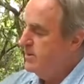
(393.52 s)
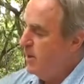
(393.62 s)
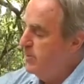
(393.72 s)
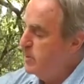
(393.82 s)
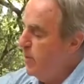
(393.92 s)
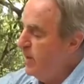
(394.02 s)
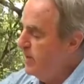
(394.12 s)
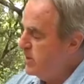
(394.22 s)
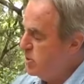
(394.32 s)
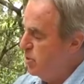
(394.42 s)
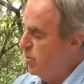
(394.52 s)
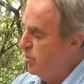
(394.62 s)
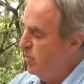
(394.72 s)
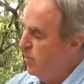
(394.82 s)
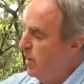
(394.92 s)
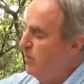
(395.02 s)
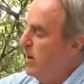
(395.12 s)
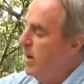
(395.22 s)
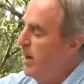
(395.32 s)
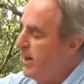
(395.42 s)
So between the two, we
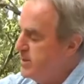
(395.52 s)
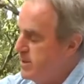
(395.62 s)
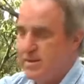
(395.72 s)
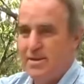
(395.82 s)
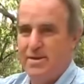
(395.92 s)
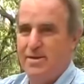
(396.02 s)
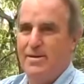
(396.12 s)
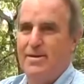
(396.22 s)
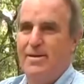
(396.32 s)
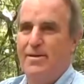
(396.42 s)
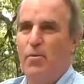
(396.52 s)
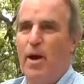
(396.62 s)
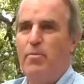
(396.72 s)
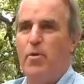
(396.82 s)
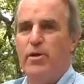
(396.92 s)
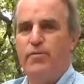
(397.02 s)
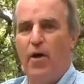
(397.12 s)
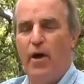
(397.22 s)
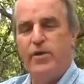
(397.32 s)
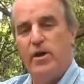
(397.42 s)
release
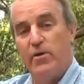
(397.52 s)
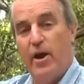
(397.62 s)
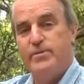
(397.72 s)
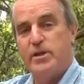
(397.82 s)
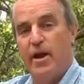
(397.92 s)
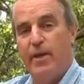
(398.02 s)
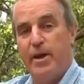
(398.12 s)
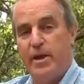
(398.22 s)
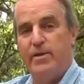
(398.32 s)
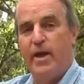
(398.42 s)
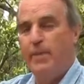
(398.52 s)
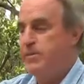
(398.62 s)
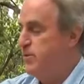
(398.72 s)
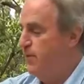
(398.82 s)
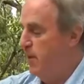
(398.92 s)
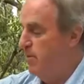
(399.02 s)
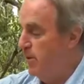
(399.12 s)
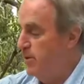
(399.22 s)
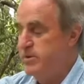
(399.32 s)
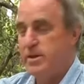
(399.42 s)
1.5 kilograms of carbon into the atmosphere
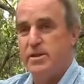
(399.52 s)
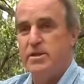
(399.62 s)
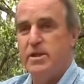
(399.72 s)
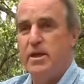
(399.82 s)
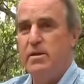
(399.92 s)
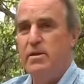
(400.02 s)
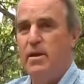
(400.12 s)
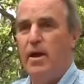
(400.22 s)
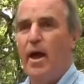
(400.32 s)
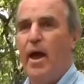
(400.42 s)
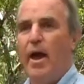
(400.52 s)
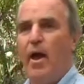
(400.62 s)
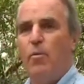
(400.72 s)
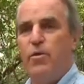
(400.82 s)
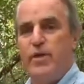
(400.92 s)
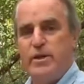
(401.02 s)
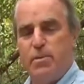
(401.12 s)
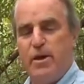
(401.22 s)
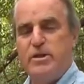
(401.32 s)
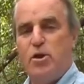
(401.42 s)
by using the steel. With this
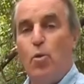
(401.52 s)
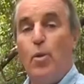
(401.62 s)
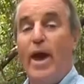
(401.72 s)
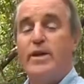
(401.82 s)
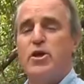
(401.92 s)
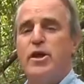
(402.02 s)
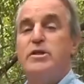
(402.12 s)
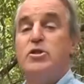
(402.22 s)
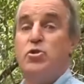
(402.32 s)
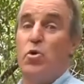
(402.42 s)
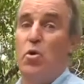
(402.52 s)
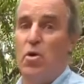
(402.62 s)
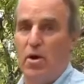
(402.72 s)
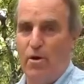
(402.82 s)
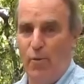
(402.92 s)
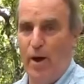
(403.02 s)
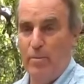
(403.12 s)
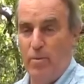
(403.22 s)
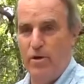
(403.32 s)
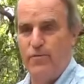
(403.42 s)
piece, we actually store
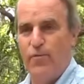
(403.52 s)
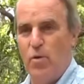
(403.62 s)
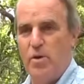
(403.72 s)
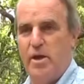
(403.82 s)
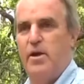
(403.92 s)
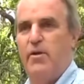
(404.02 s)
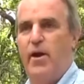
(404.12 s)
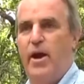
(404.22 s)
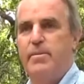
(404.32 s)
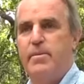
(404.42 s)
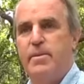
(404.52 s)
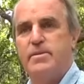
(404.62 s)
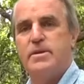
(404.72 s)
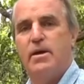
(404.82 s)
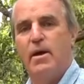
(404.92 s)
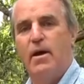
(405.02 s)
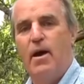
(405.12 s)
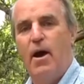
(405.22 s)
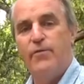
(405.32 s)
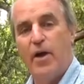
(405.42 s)
1.4 kilograms
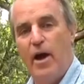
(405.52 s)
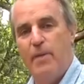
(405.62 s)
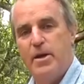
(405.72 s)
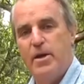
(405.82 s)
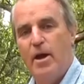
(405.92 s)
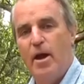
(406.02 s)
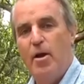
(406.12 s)
of carbon